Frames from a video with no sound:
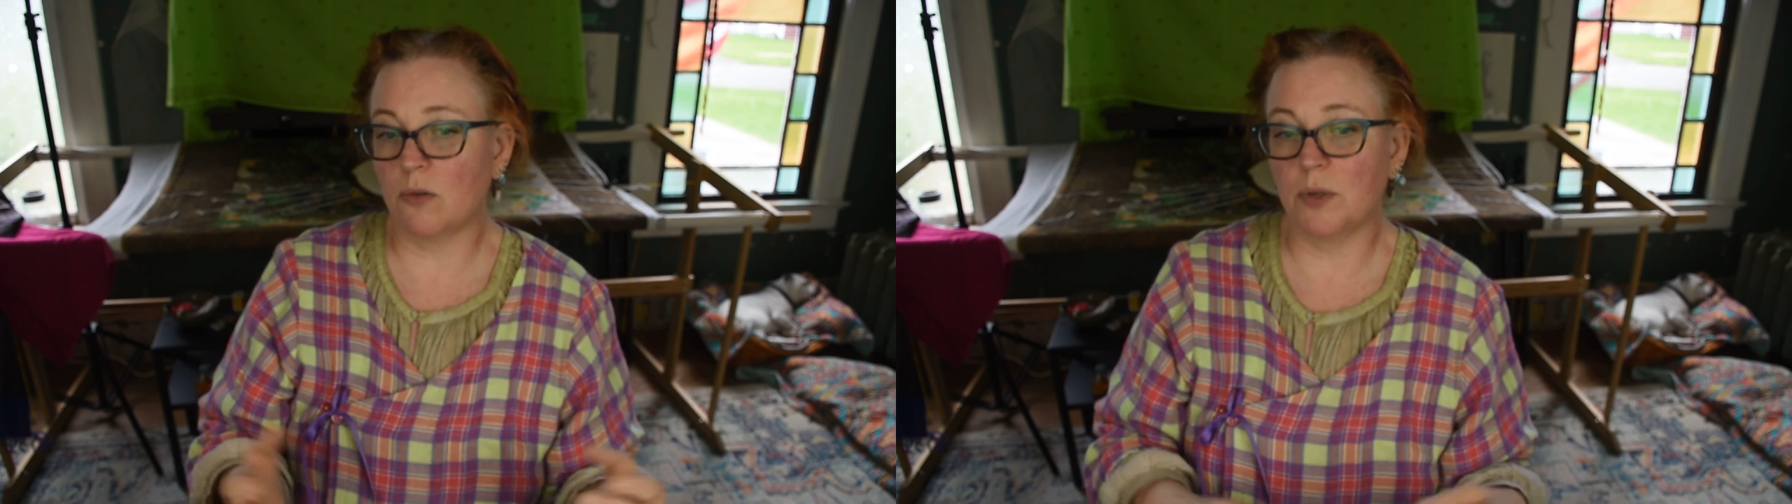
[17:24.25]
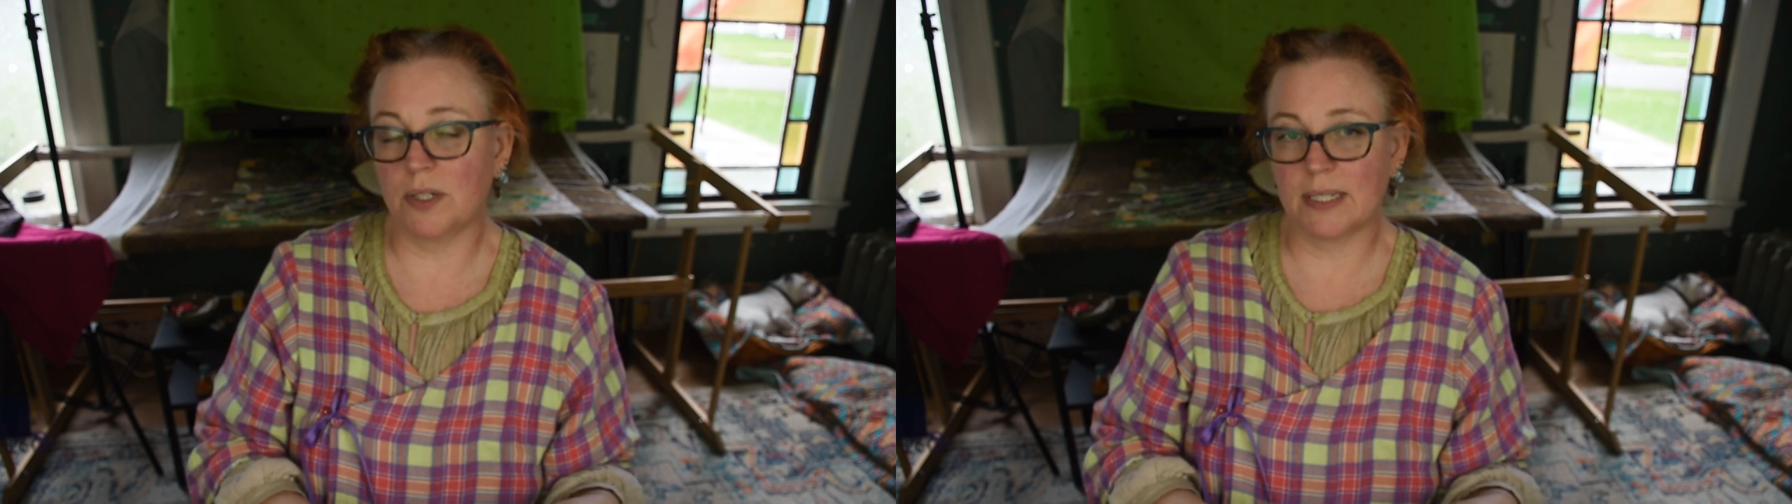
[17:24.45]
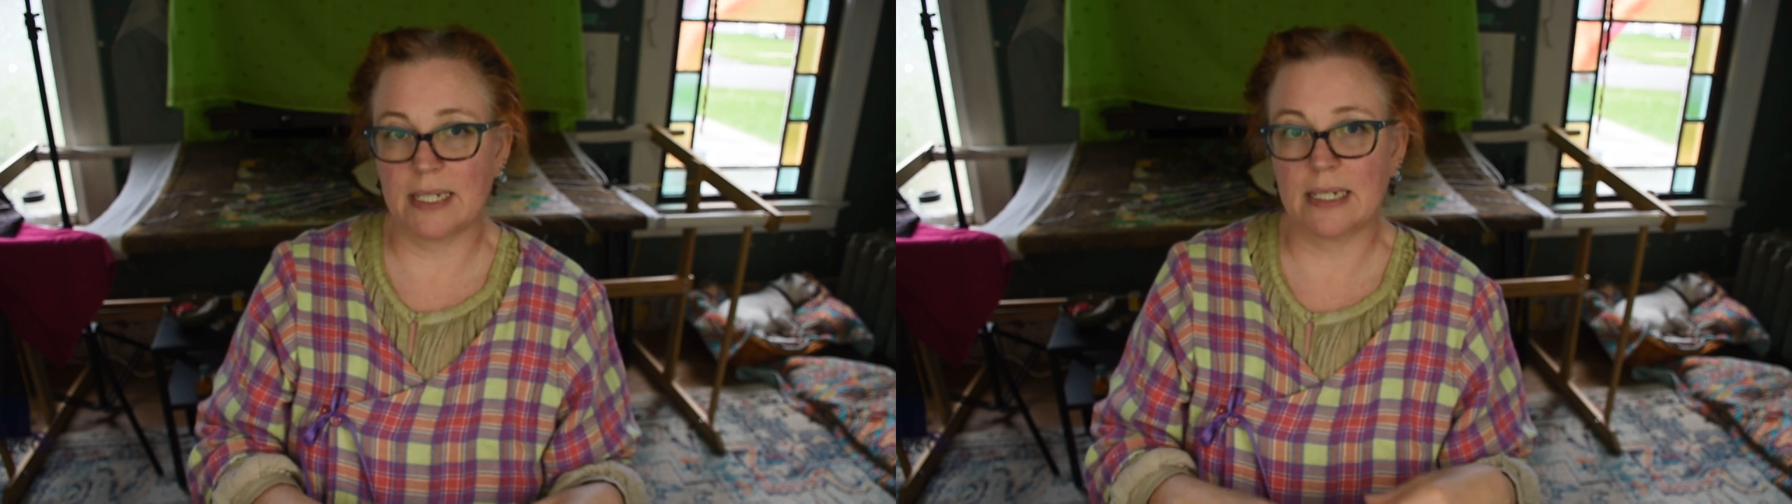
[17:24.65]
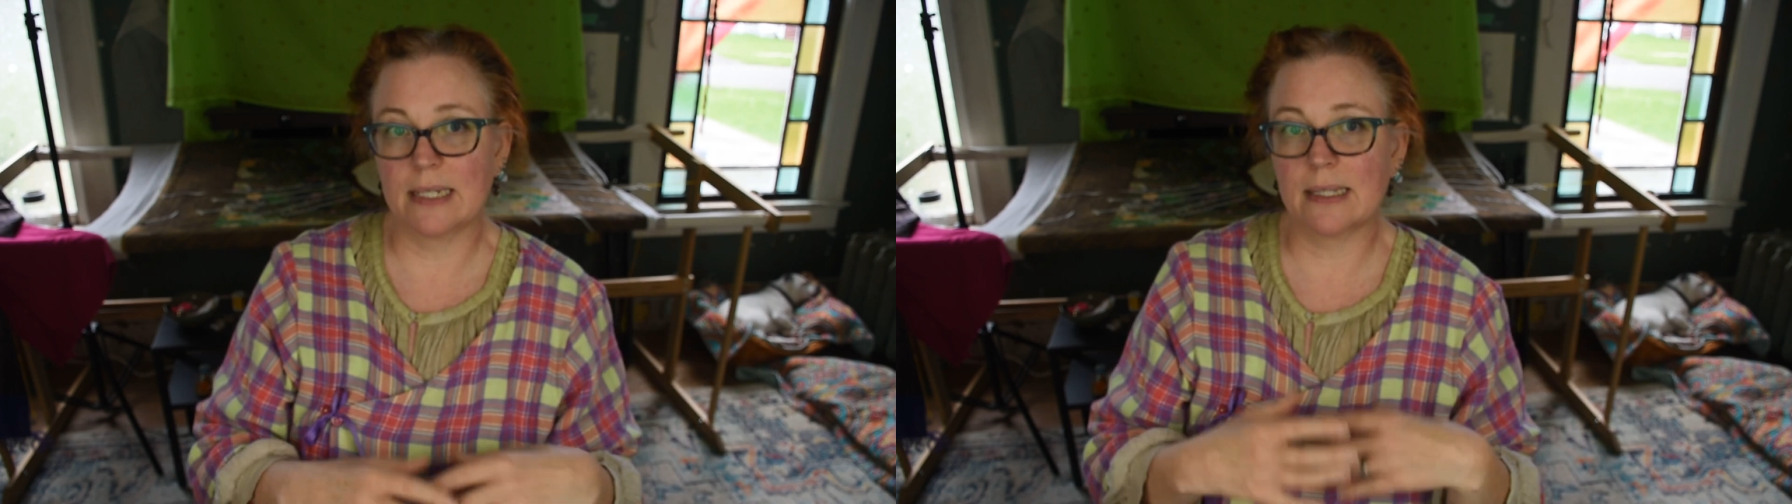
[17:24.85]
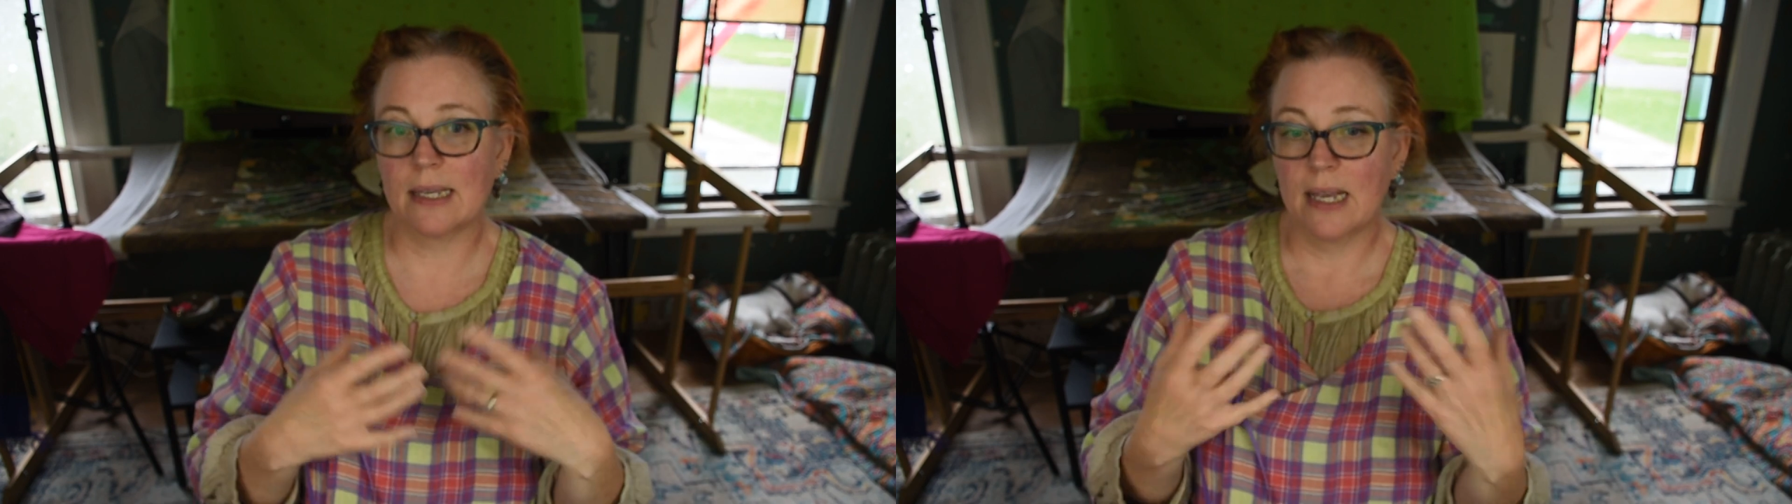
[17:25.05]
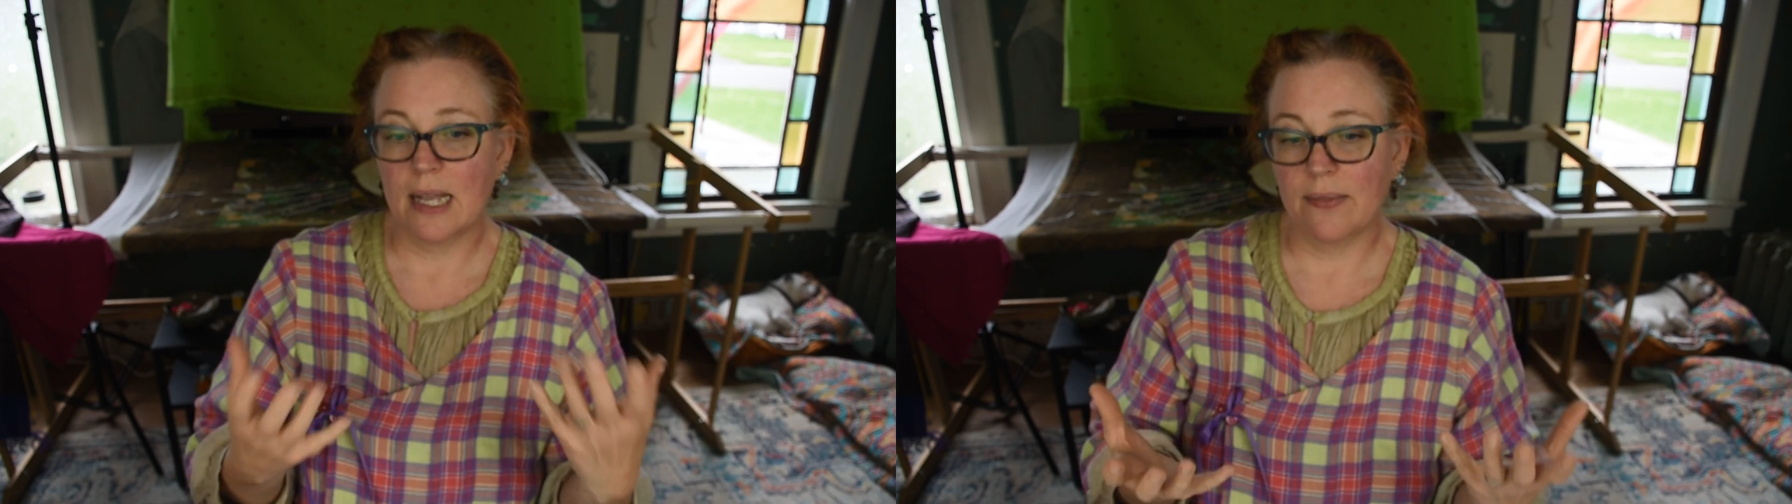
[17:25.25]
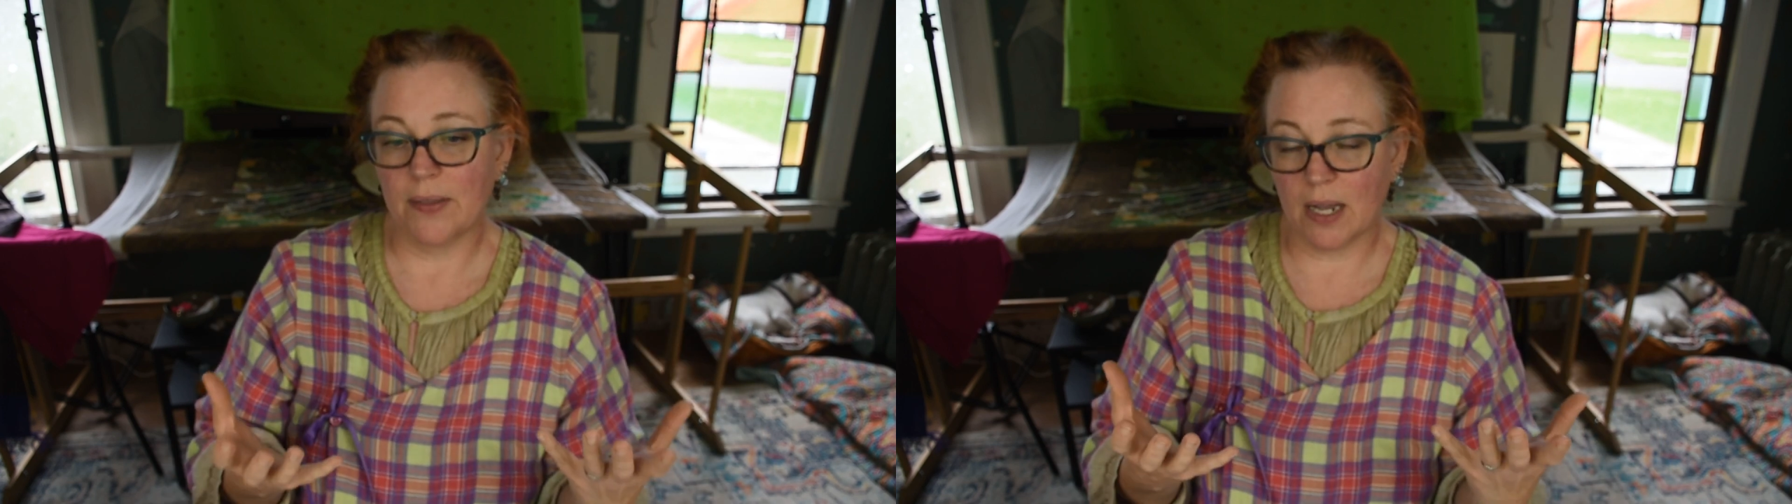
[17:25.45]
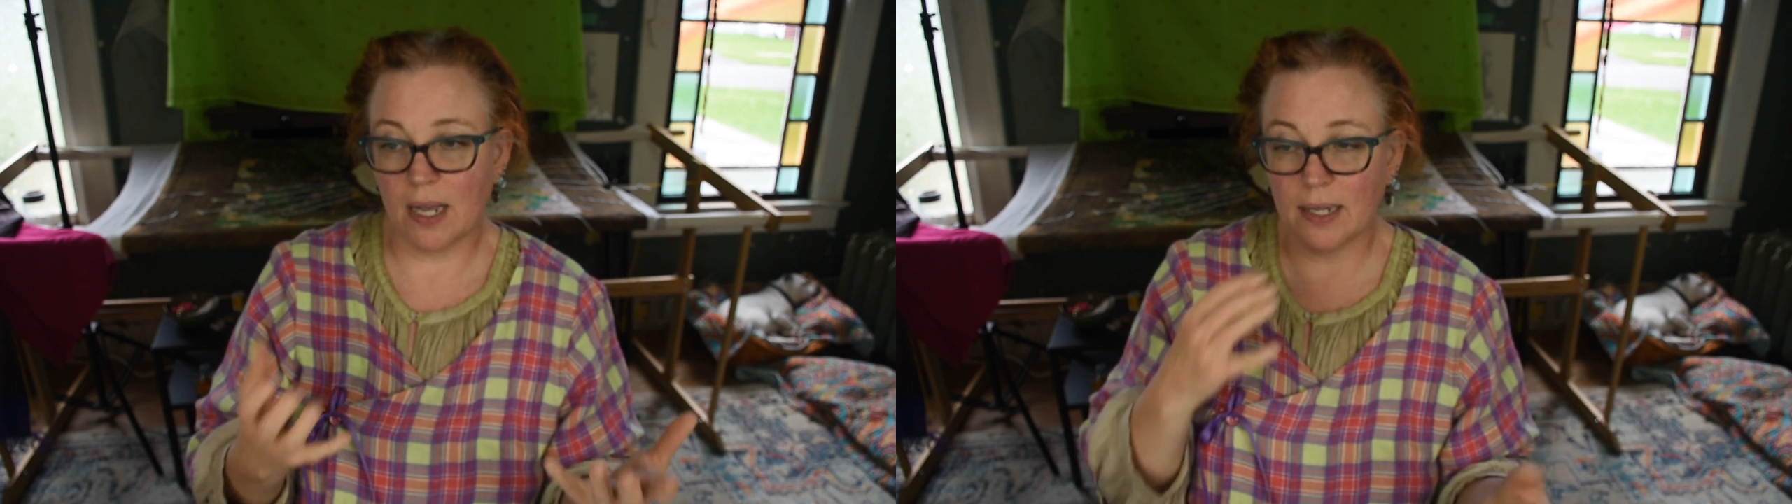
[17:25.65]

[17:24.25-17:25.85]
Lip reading: quilting is the